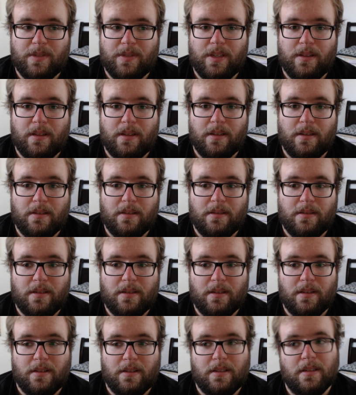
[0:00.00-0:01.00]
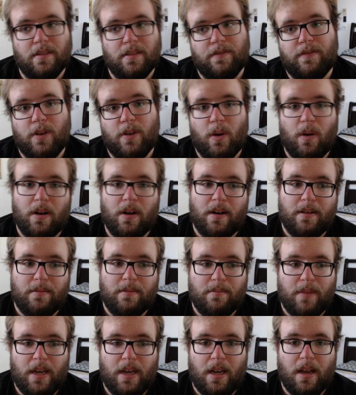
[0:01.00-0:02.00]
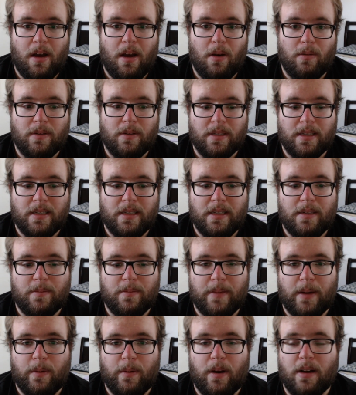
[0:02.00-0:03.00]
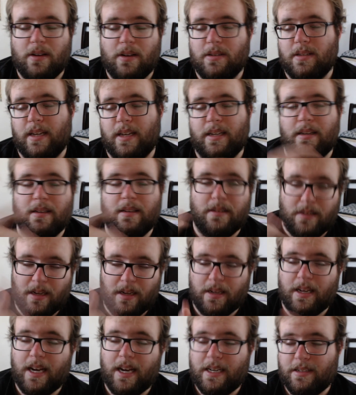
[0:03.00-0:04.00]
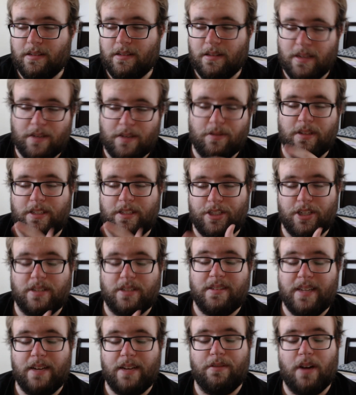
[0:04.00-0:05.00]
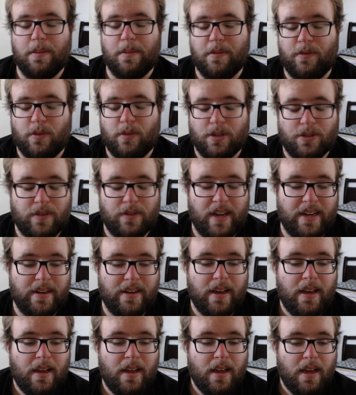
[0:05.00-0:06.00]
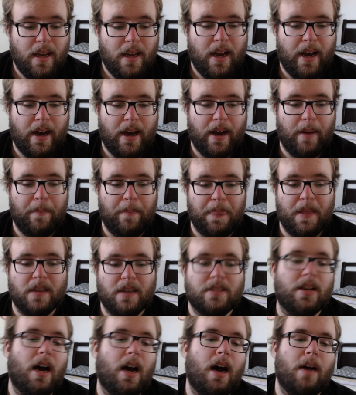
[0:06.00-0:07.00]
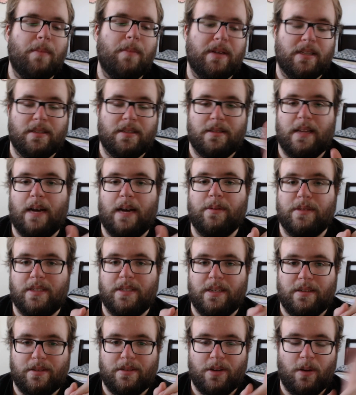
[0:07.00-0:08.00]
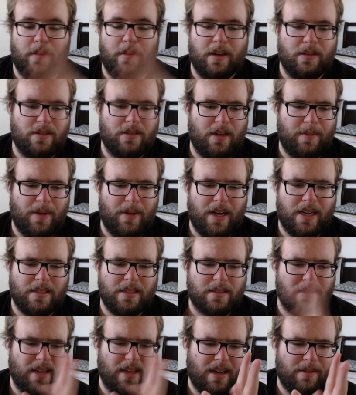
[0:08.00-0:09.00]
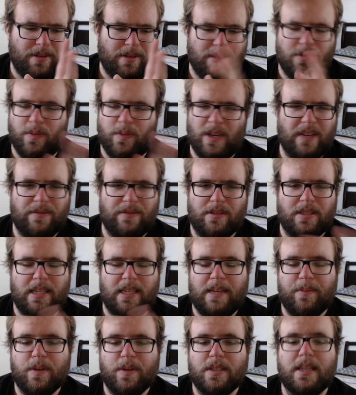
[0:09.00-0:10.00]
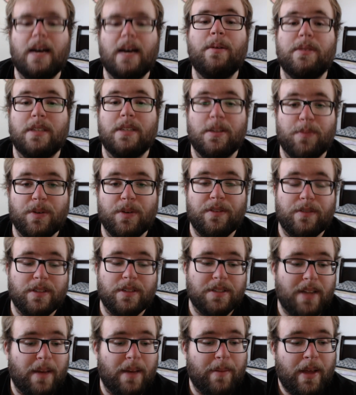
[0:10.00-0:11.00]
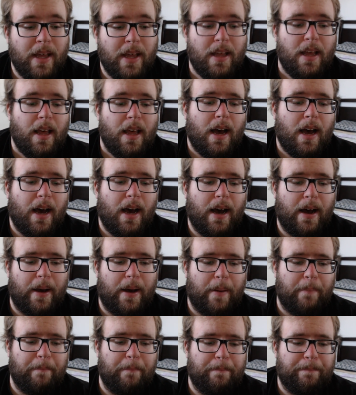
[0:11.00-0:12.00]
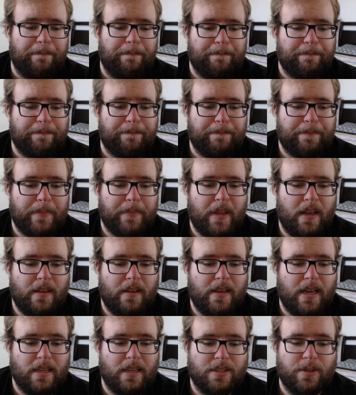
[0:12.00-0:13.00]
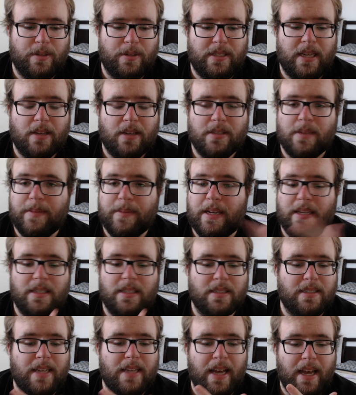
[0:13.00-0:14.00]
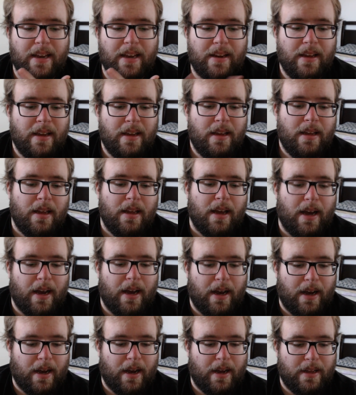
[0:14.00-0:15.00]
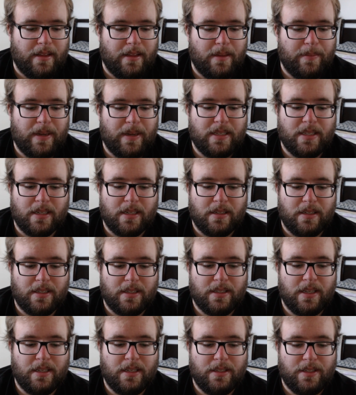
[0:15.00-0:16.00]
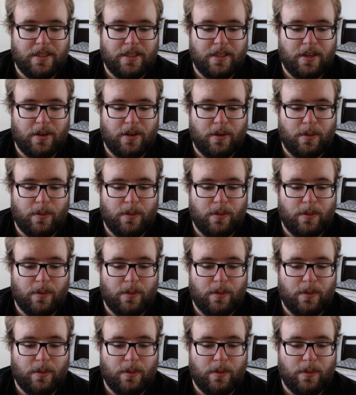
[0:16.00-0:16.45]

to the floor below and get eaten by walkers, like a guy literally just did right before Strand. Thomas, that was it. Thomas, whatever his name was, that was his boyfriend's name. So he tells him that he's dead, and then basically says,